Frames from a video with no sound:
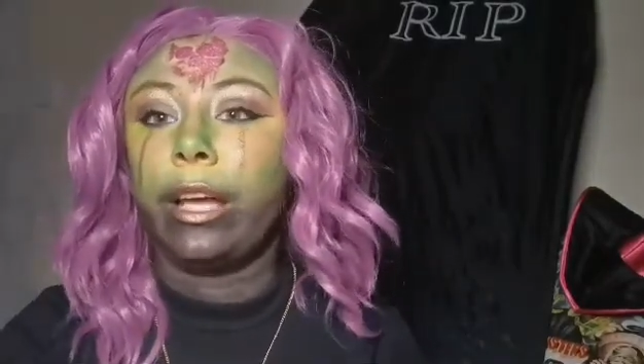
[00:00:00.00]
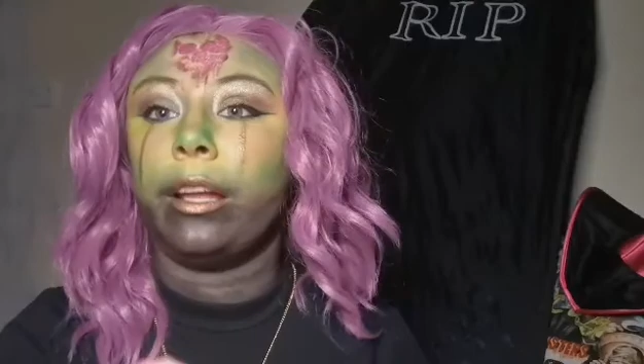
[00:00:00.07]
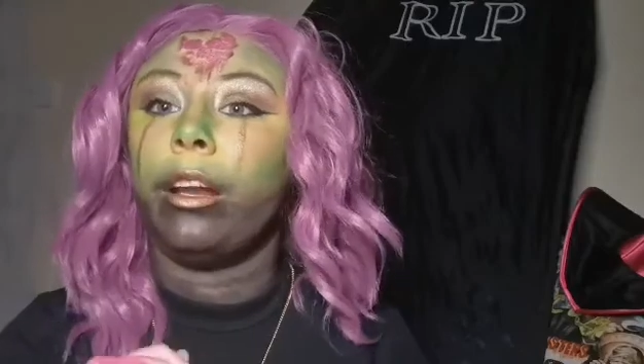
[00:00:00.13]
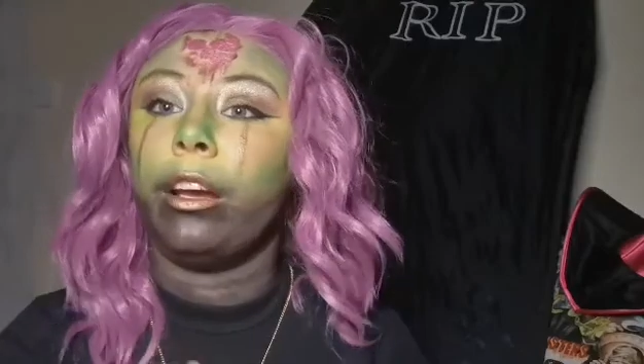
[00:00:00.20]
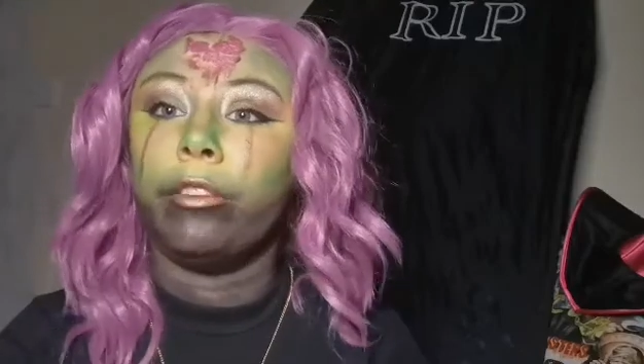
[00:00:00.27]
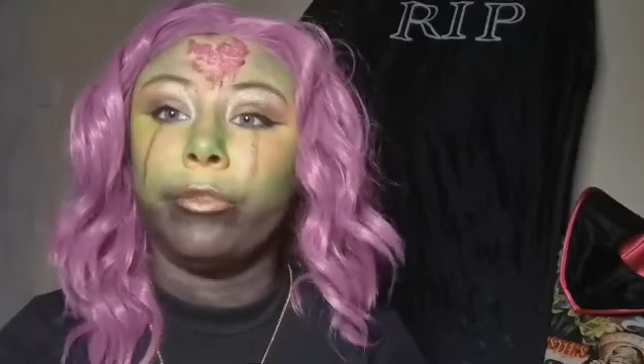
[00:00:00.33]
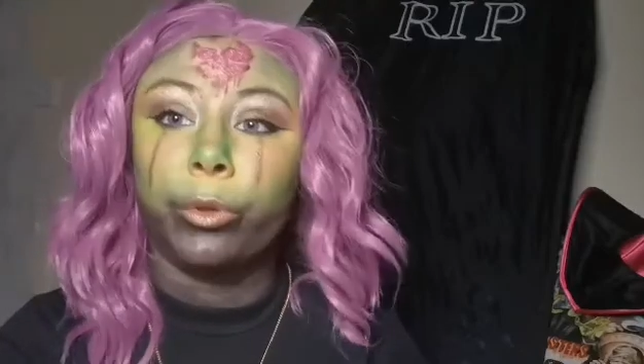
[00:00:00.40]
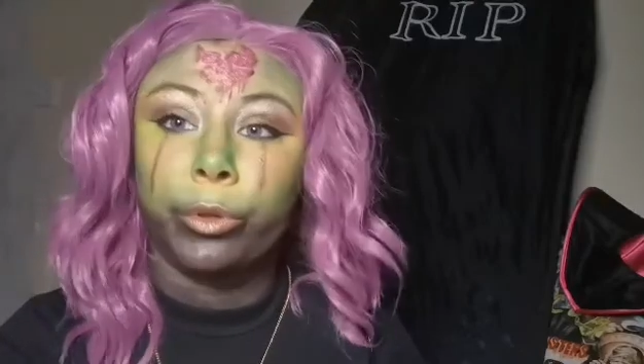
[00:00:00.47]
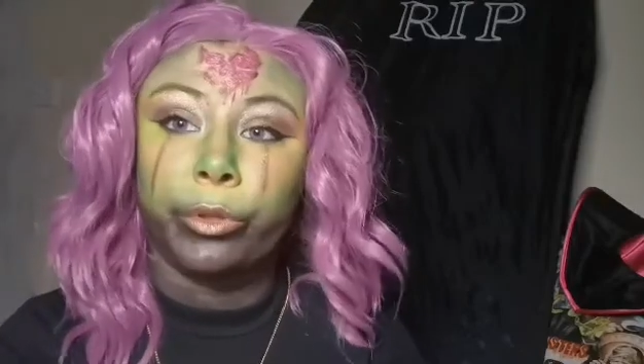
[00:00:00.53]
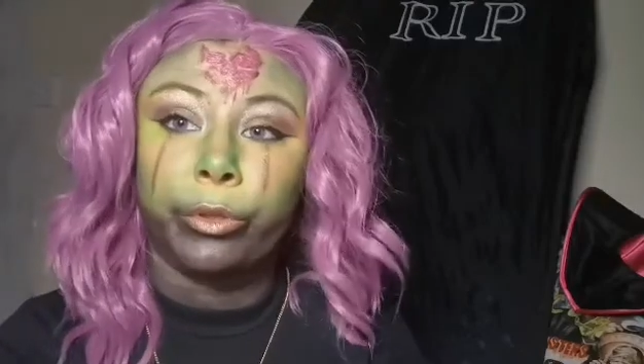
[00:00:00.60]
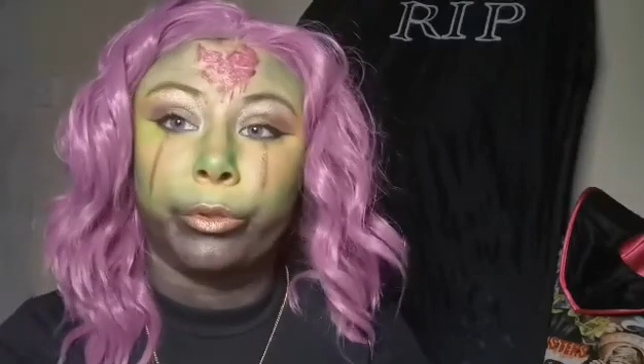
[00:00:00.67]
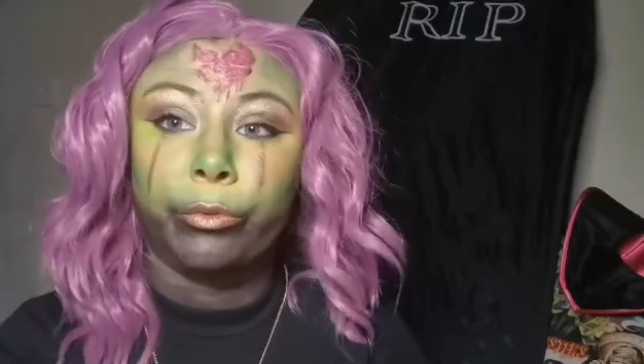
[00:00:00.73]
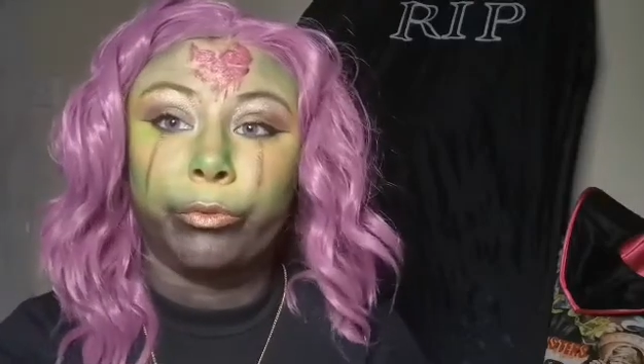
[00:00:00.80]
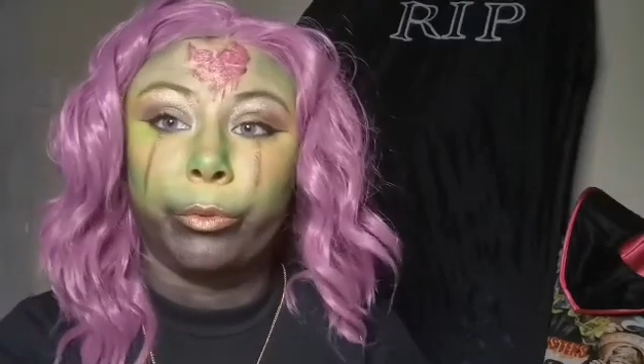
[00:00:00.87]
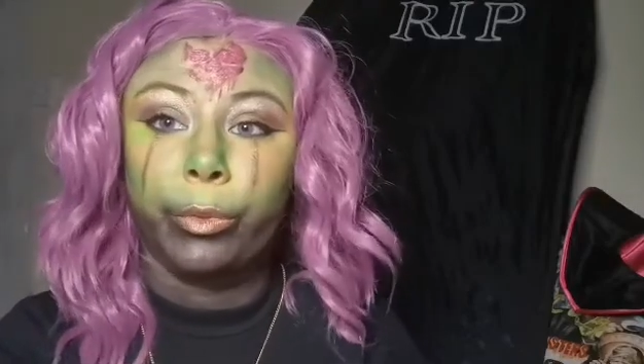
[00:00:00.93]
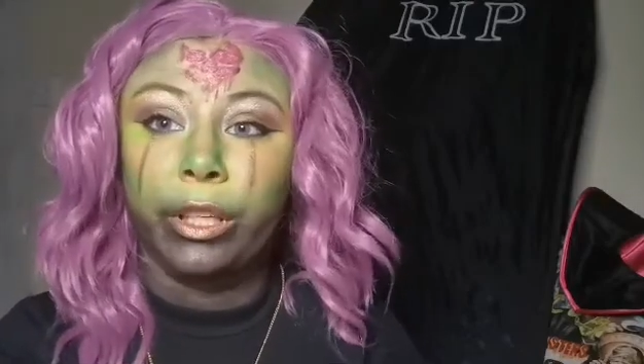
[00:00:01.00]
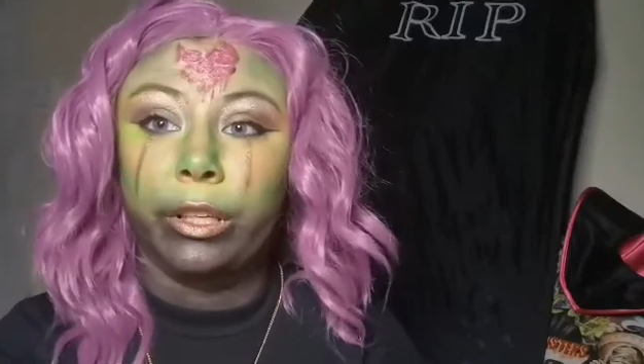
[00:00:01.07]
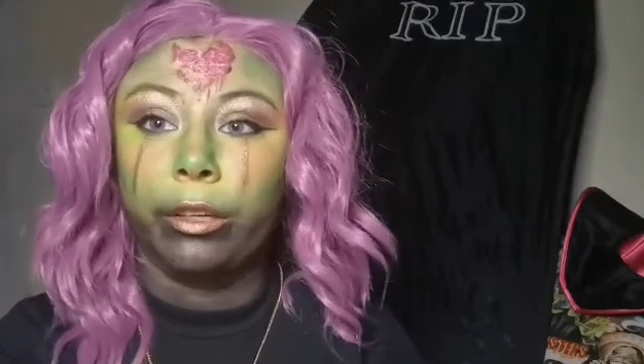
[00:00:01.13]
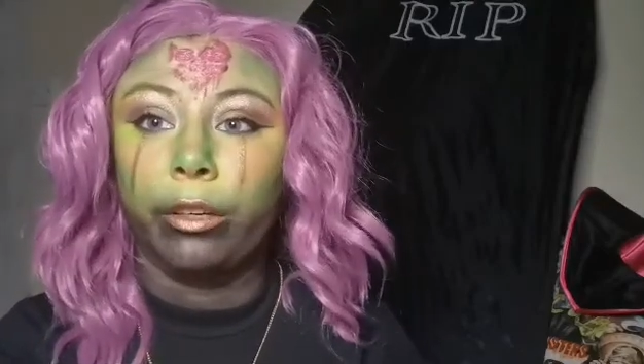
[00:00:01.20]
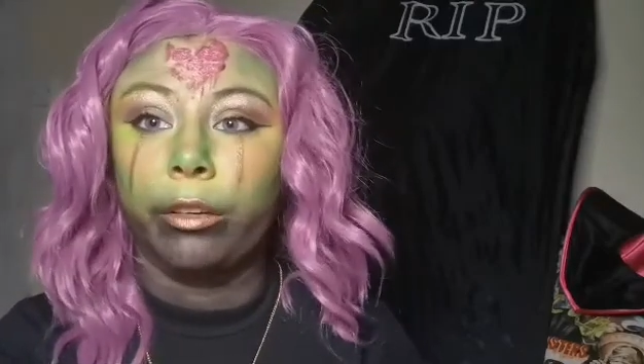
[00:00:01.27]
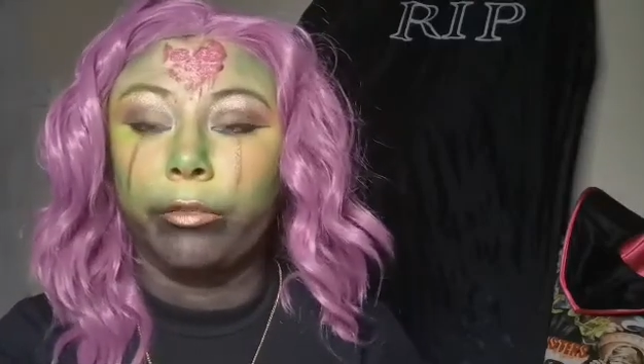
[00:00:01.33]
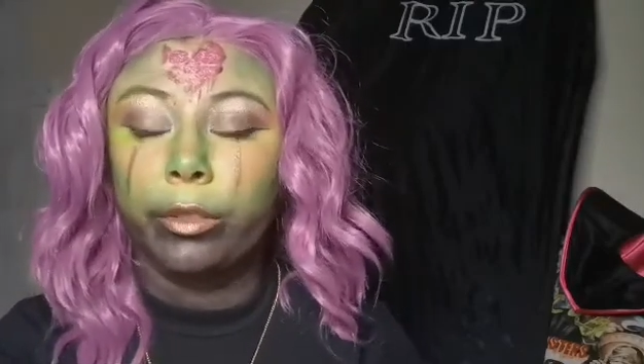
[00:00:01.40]
and I've ordered from
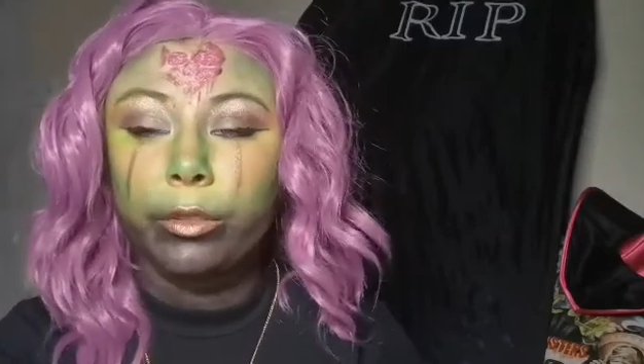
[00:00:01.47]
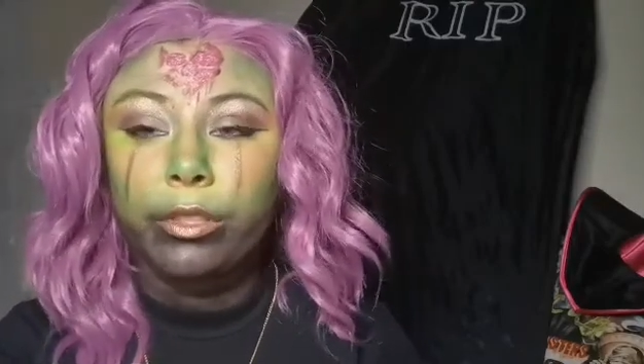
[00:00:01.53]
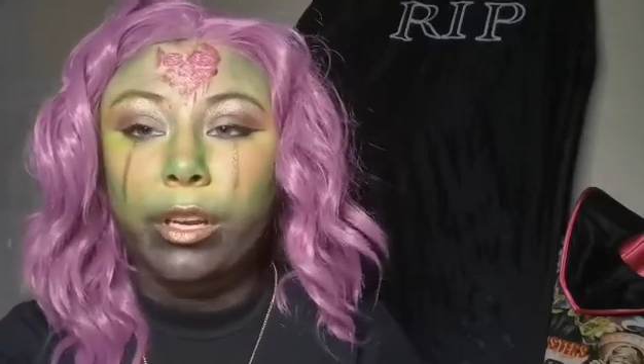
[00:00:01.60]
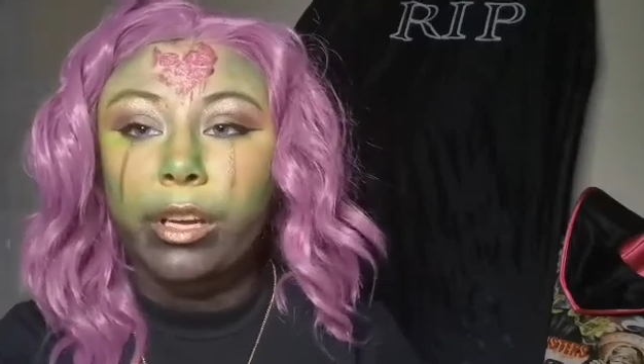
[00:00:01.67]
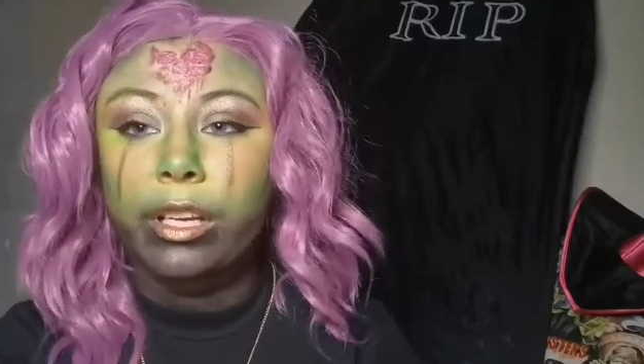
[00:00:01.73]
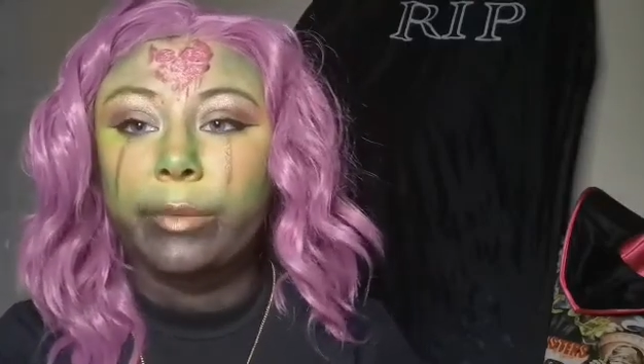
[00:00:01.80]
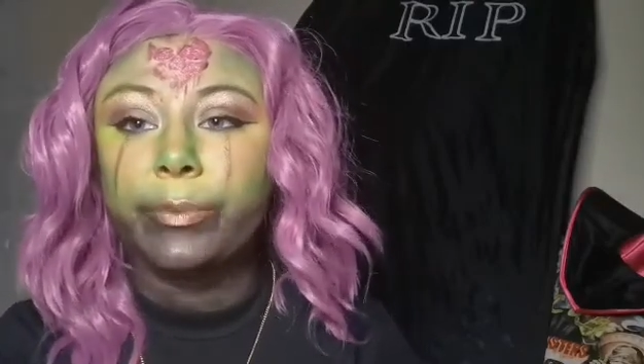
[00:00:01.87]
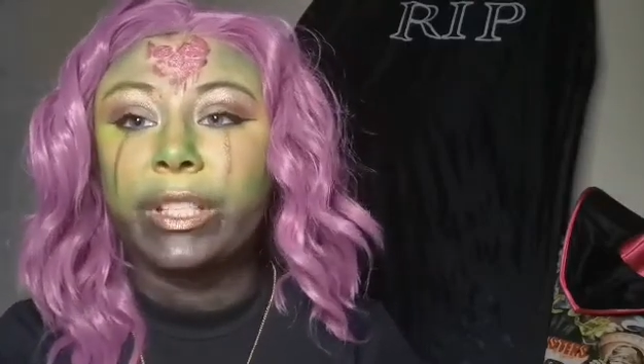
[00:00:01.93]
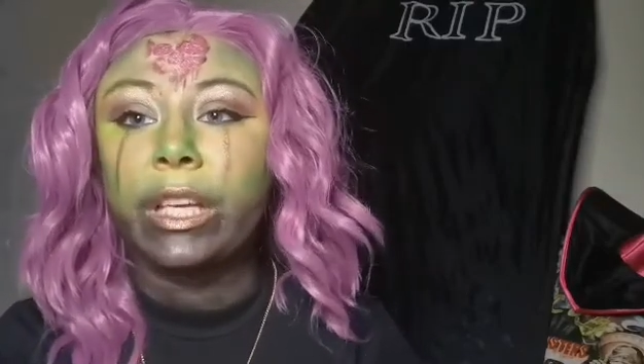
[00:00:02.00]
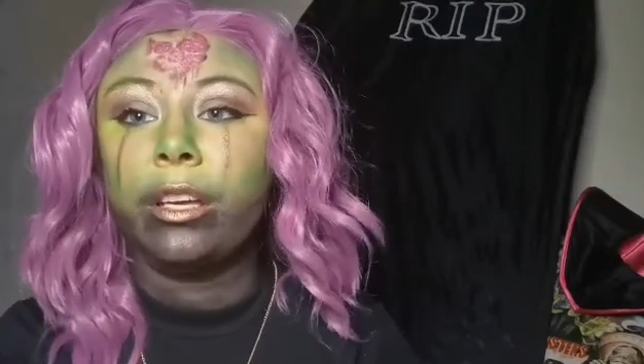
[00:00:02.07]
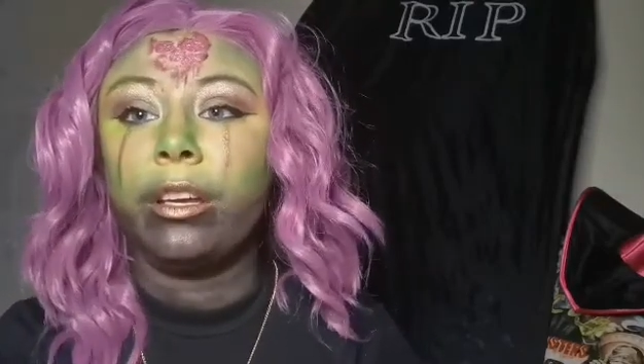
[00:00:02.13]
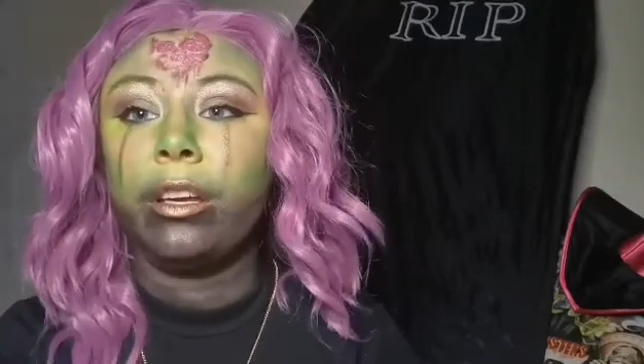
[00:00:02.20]
here a few times.